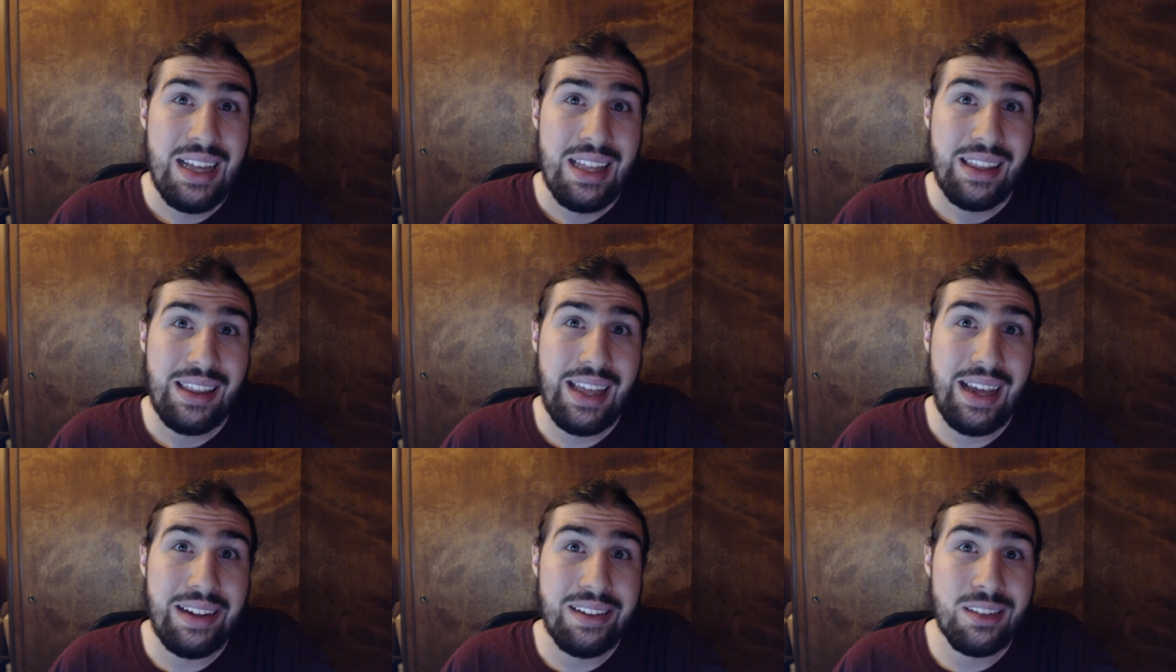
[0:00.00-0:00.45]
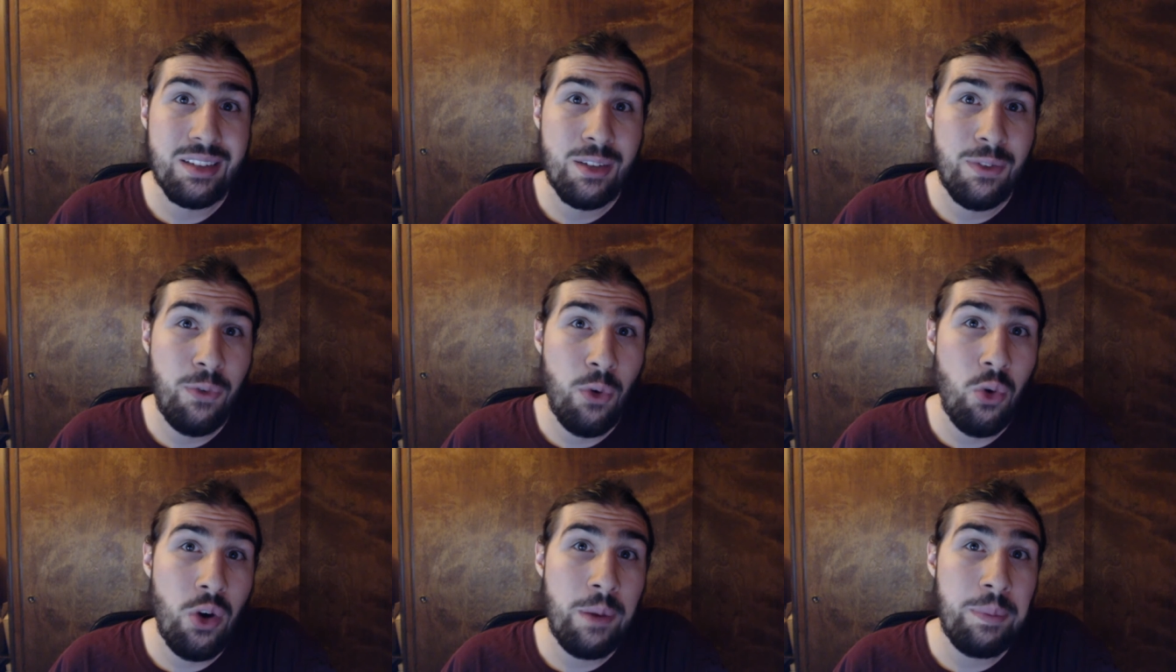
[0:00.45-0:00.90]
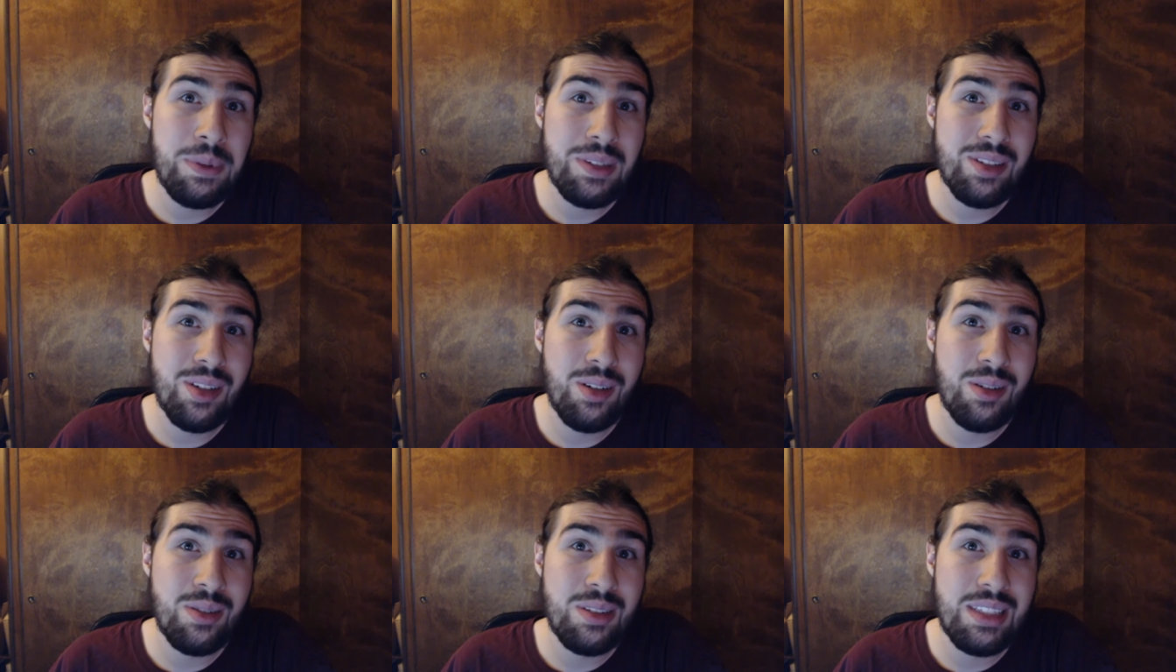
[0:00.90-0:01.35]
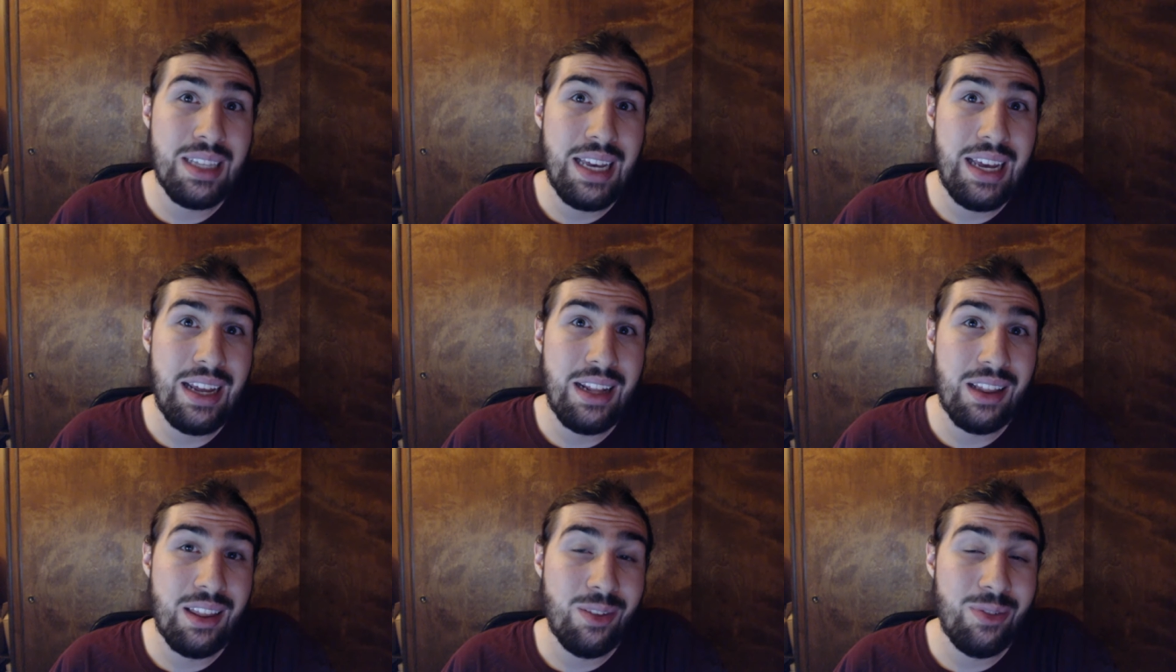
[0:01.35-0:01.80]
That's four episodes
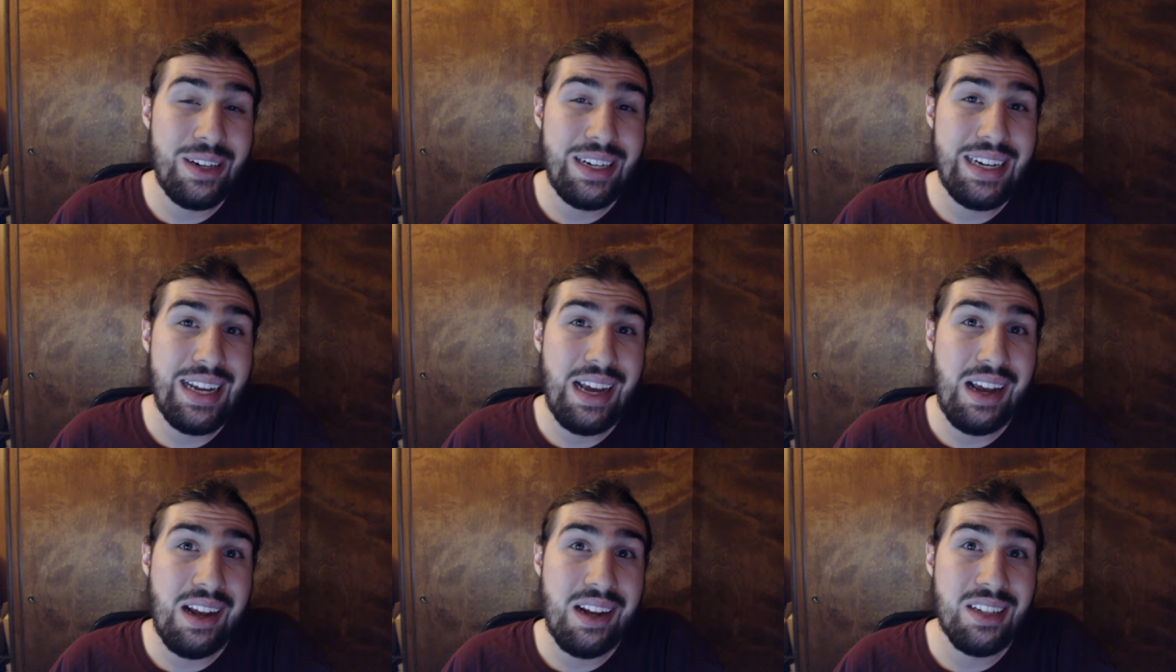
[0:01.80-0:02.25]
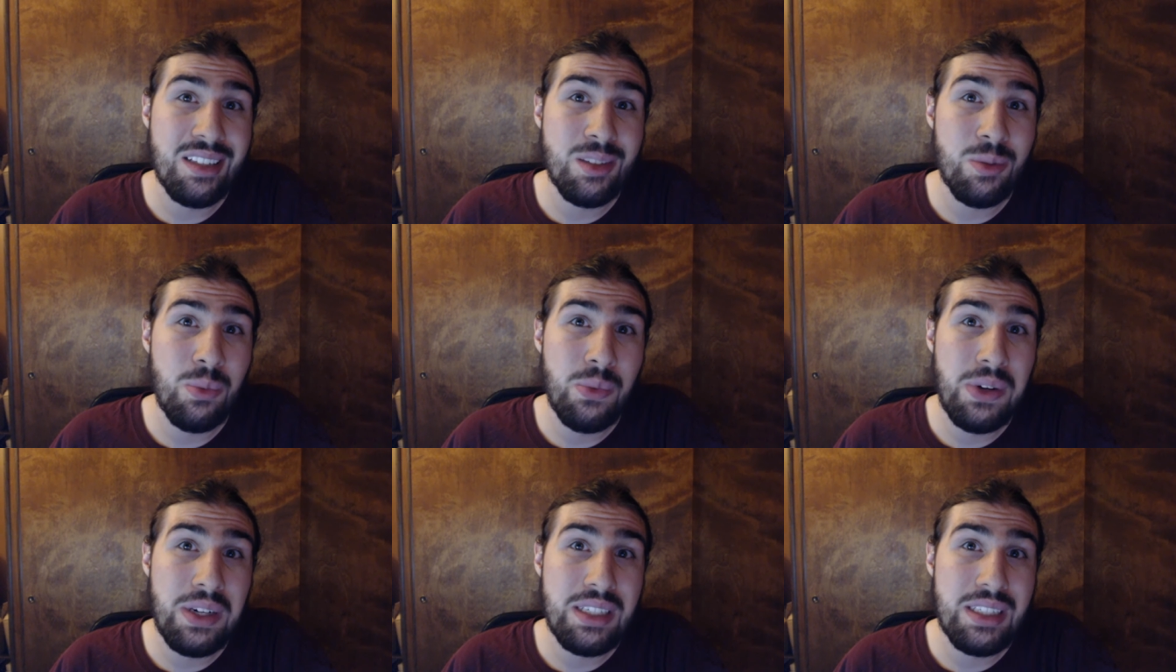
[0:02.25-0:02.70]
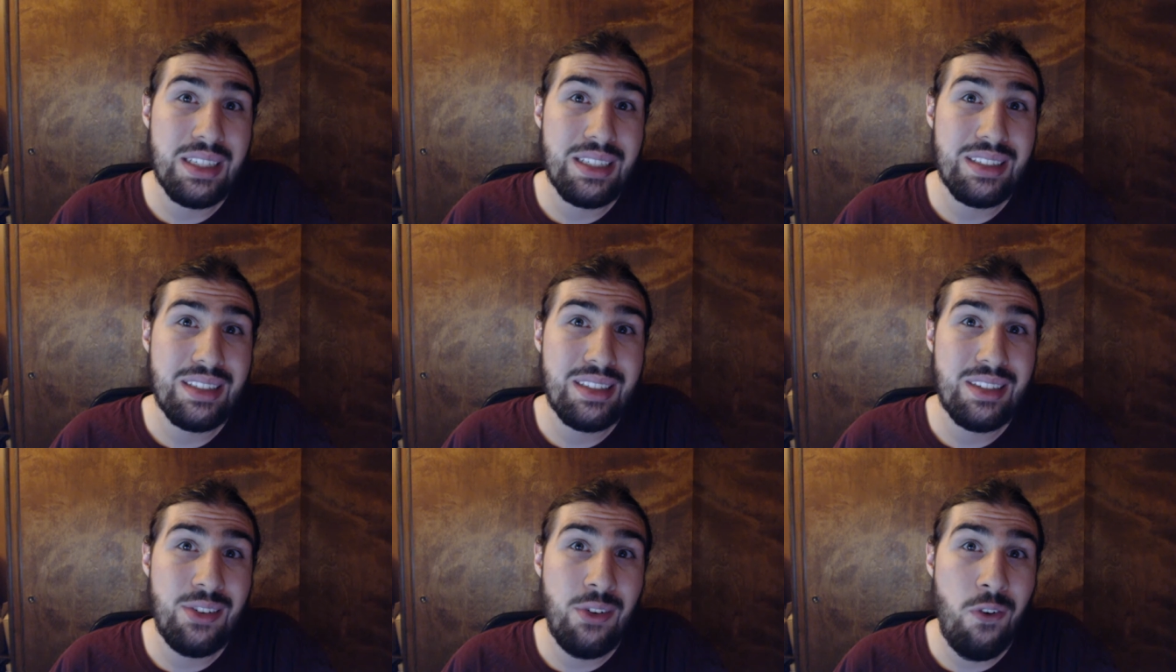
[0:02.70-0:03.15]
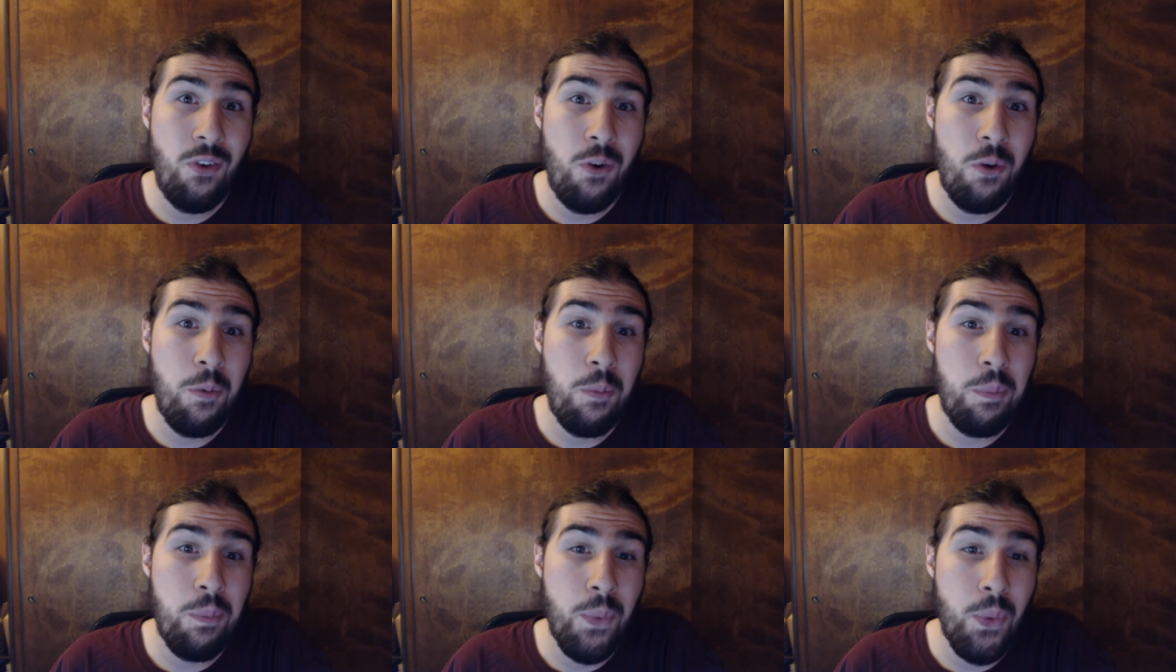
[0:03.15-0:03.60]
in three days, which is
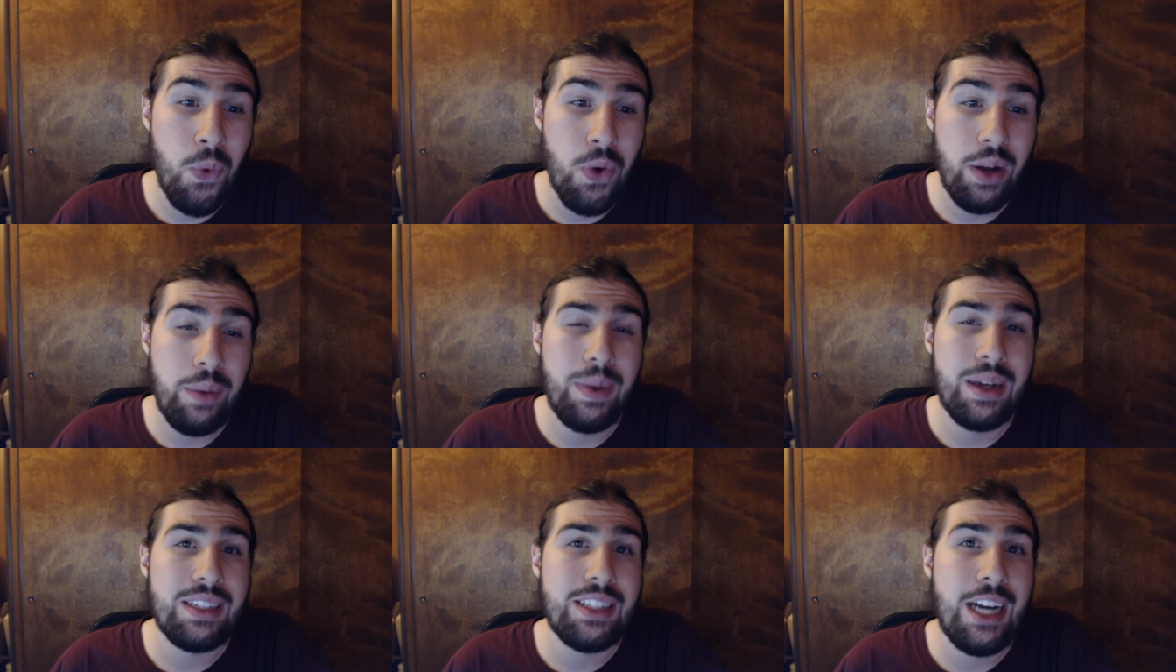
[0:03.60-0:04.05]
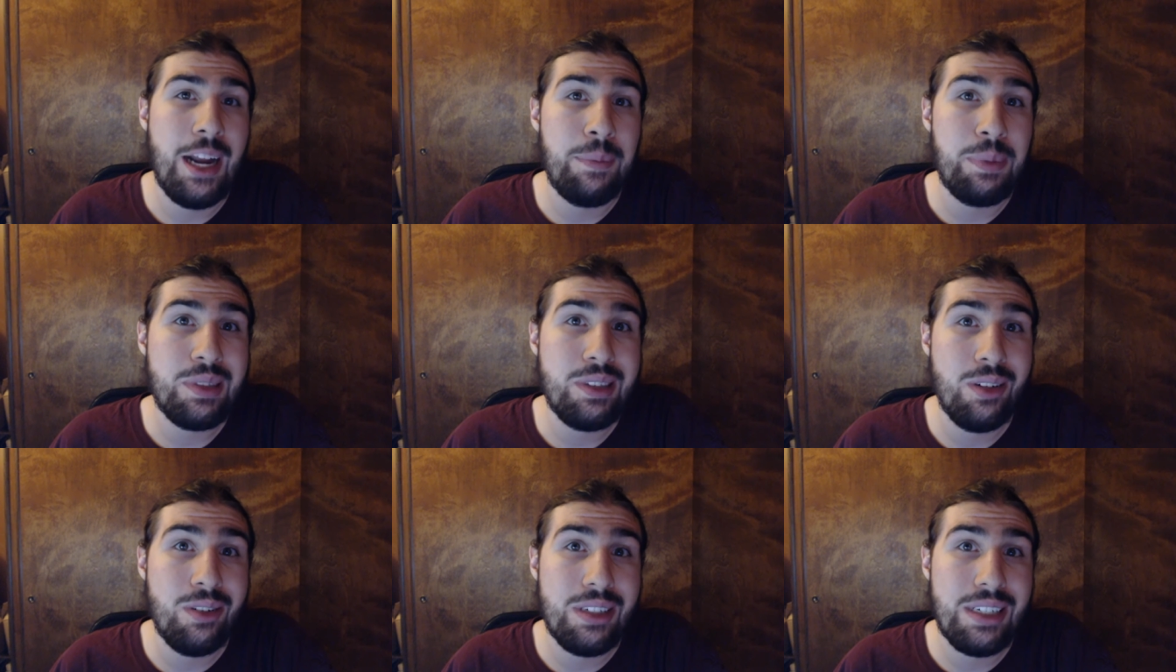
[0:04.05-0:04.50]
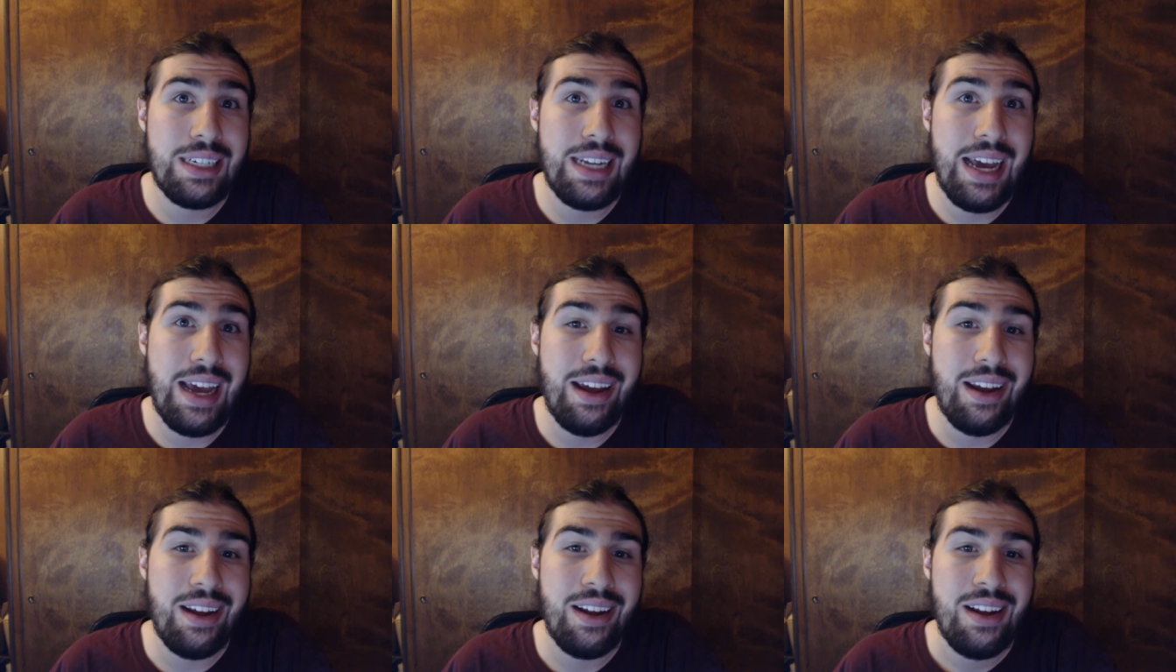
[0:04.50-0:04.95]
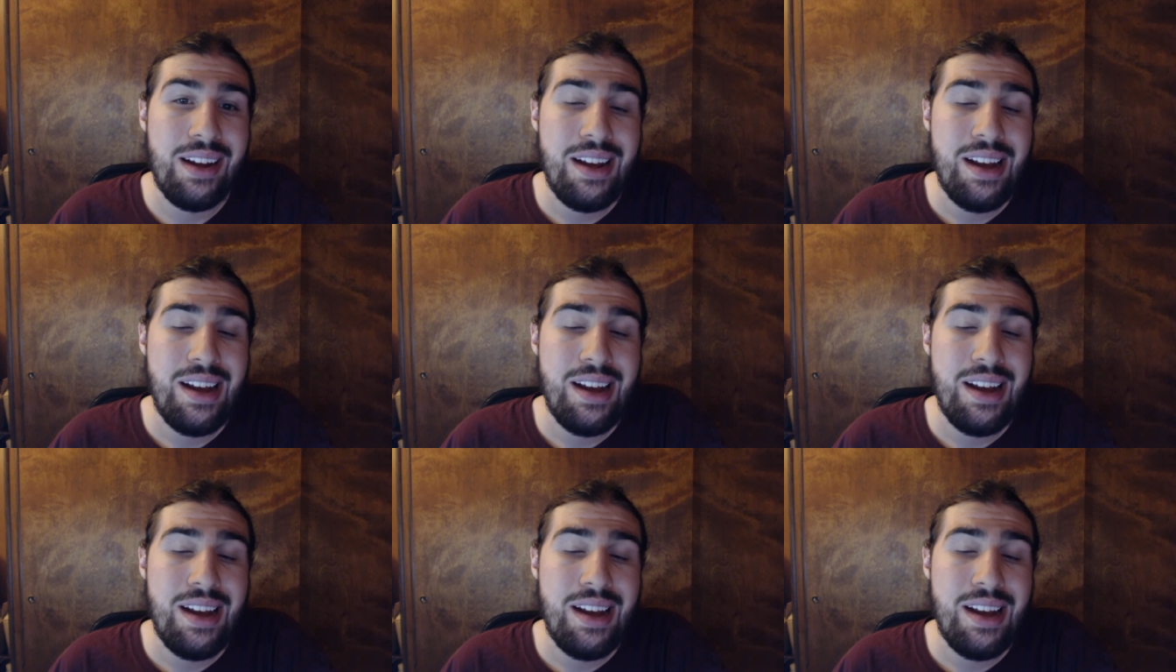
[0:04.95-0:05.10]
still pretty much an episode a day.